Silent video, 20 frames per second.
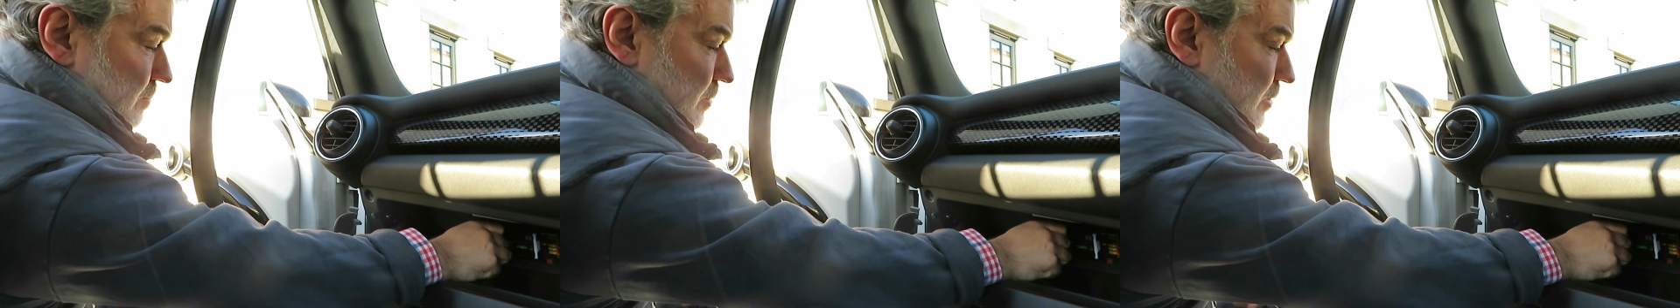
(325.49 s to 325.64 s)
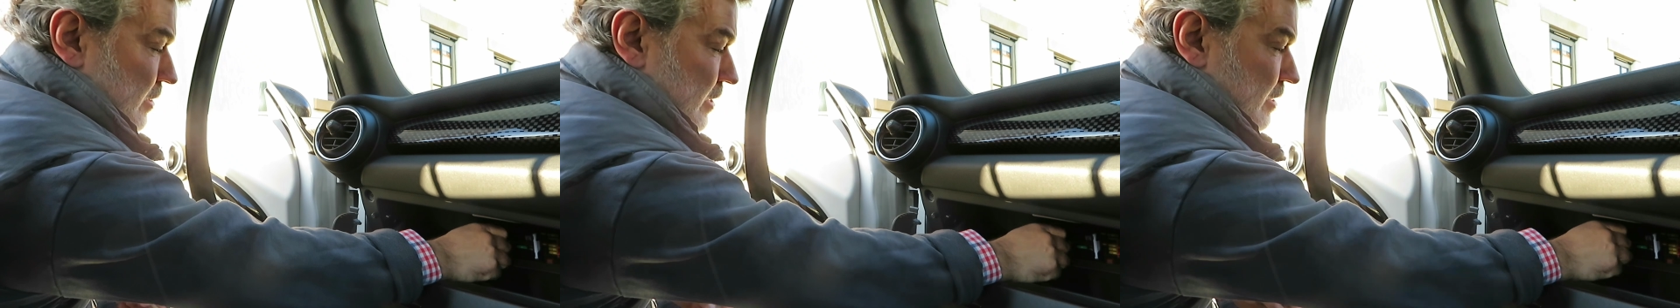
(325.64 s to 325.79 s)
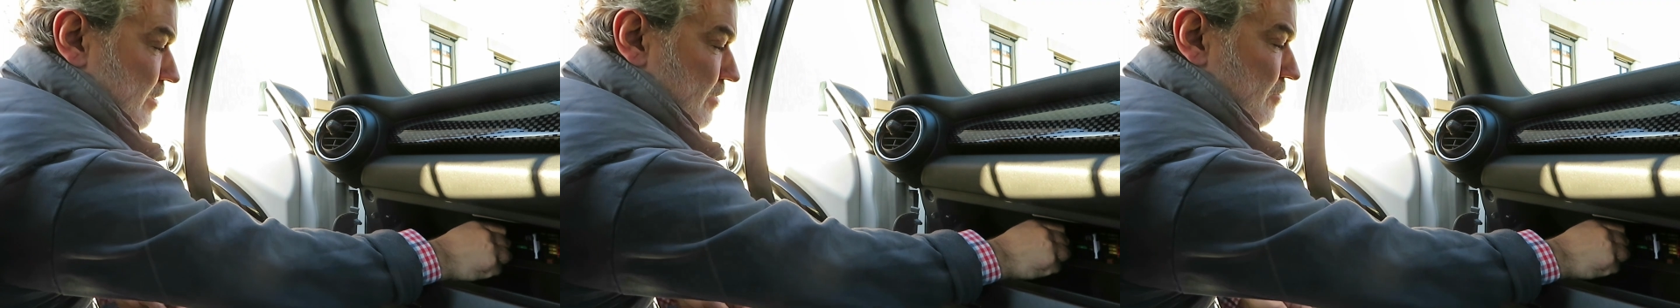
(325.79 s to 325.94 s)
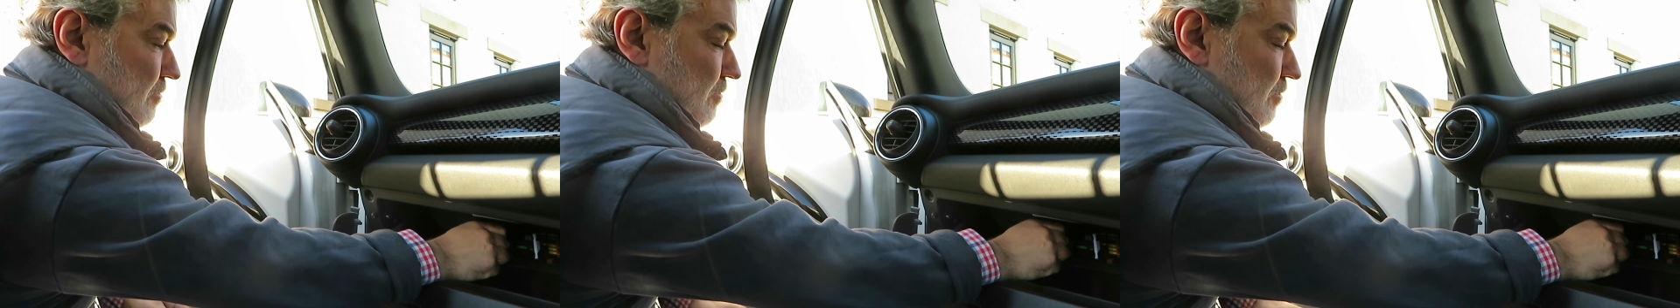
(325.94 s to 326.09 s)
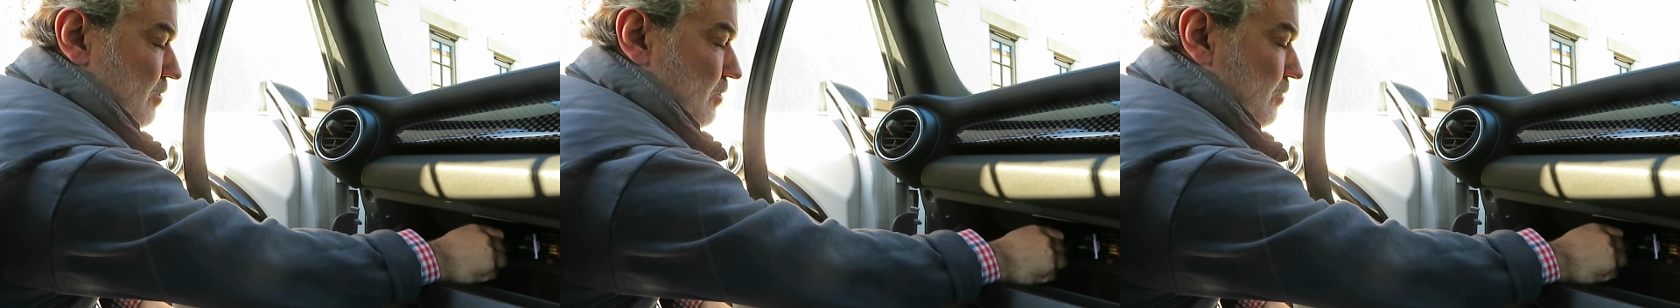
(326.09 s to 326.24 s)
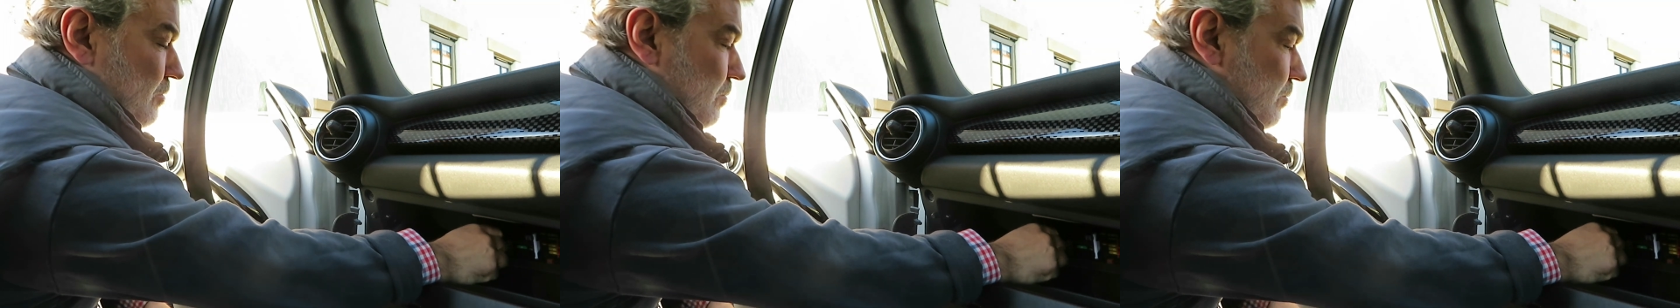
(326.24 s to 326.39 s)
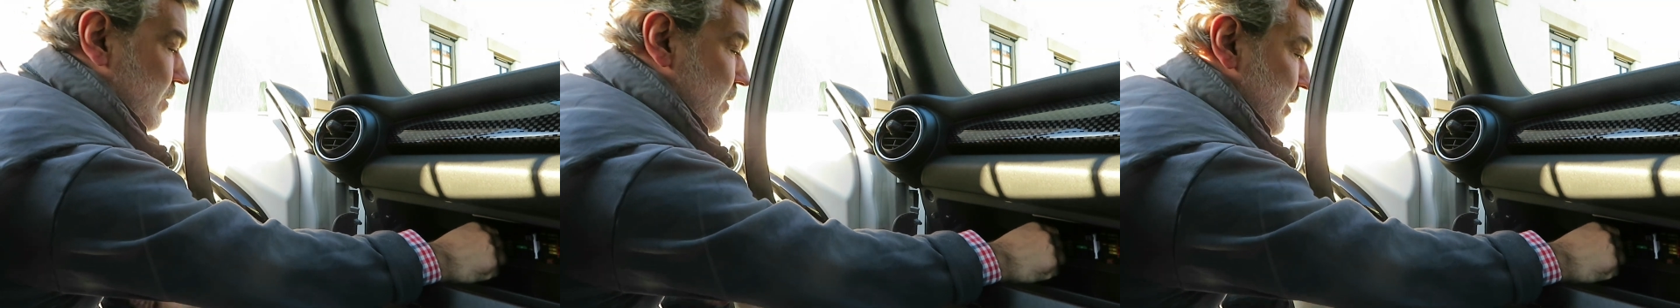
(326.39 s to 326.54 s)
pull that
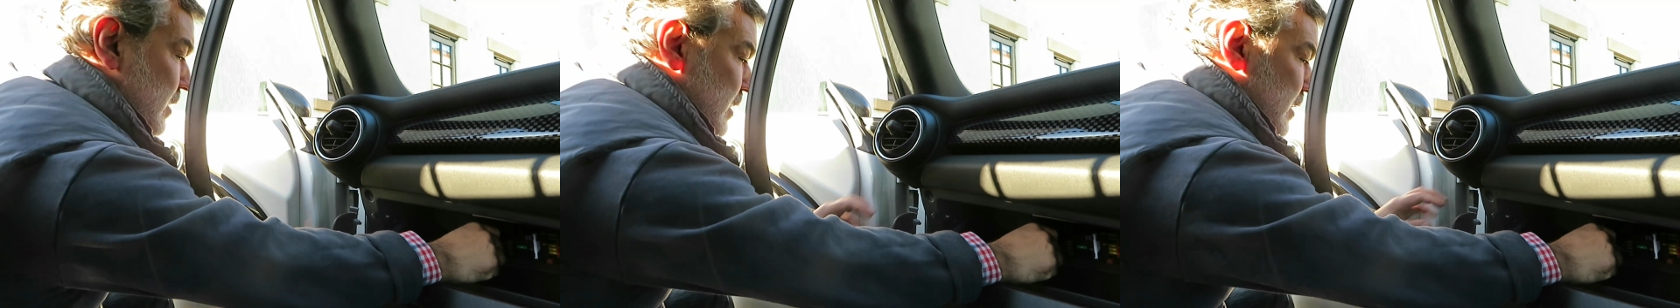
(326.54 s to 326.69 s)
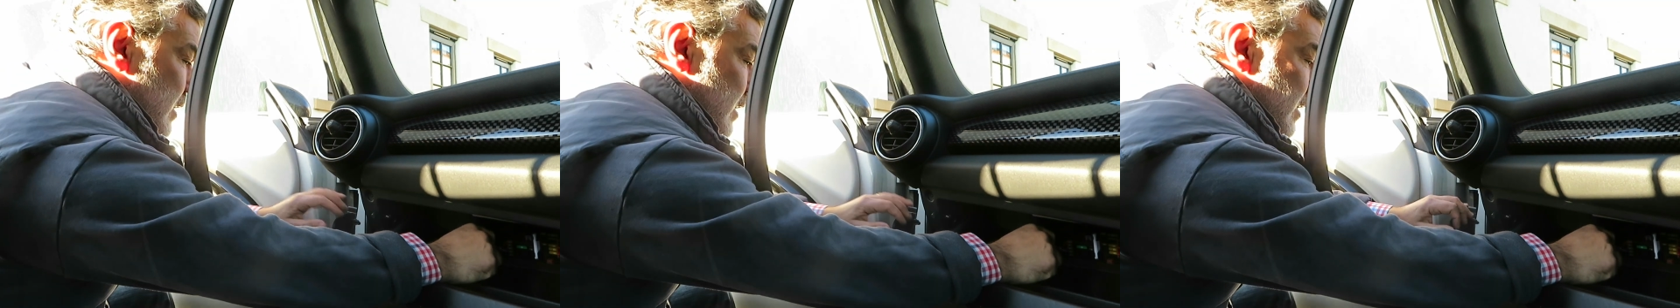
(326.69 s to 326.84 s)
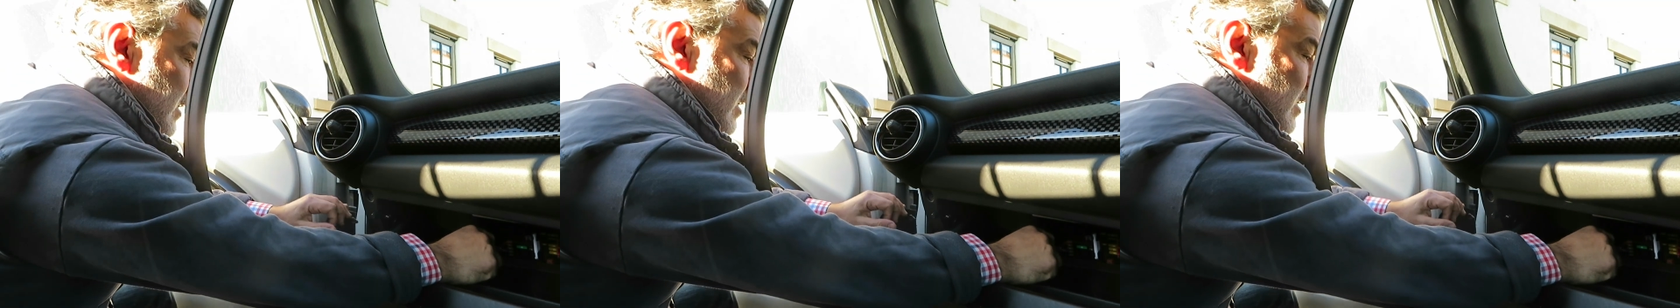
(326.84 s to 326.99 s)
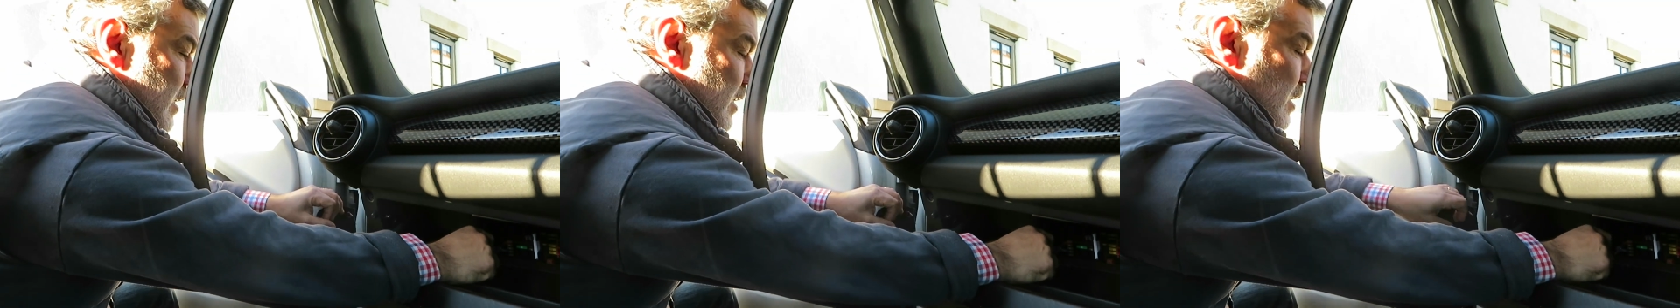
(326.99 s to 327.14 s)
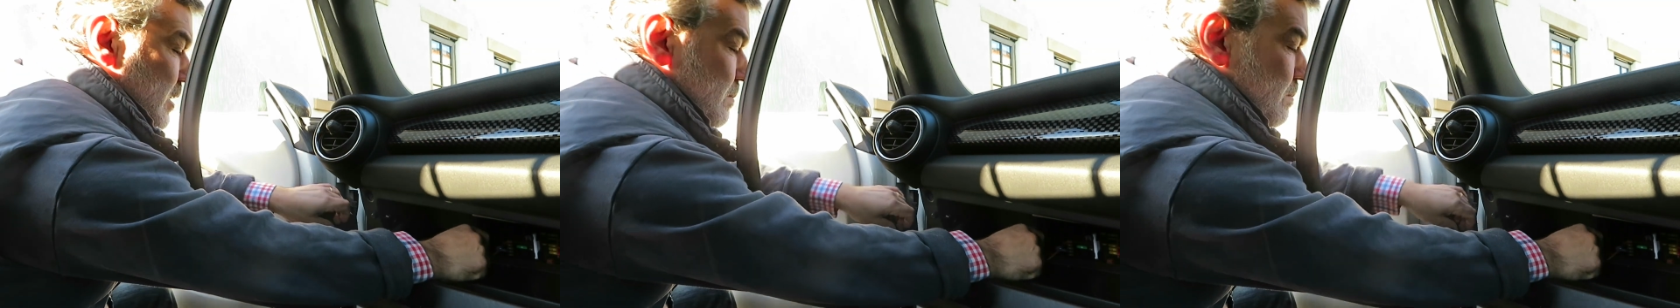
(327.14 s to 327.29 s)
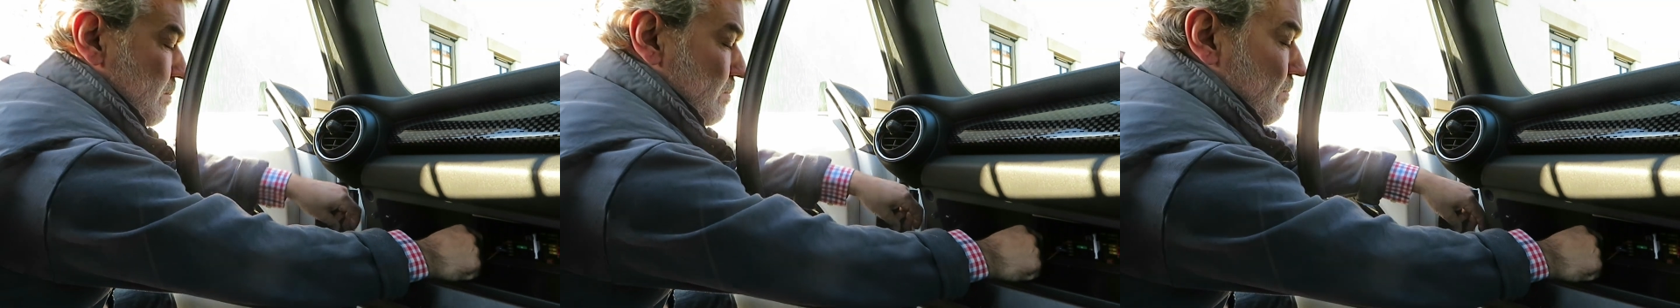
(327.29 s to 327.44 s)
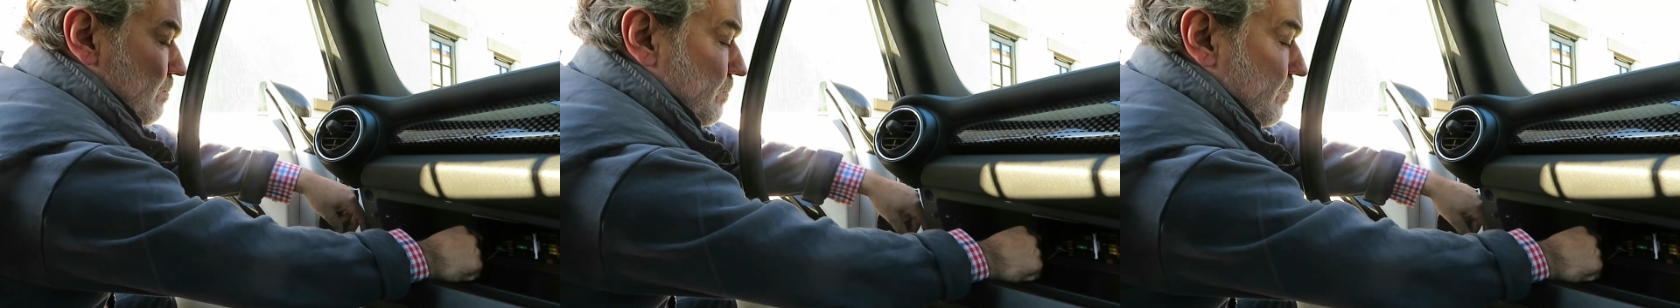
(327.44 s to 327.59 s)
through.
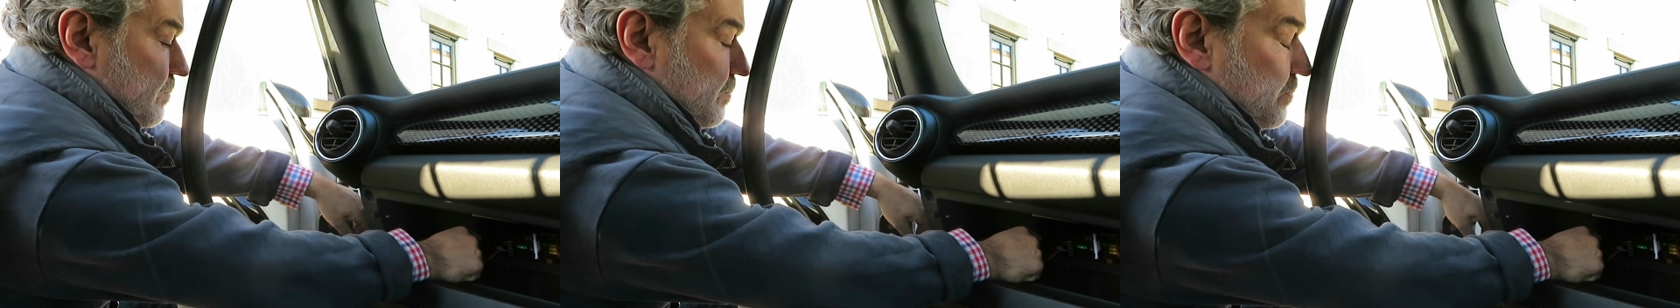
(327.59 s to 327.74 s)
Um,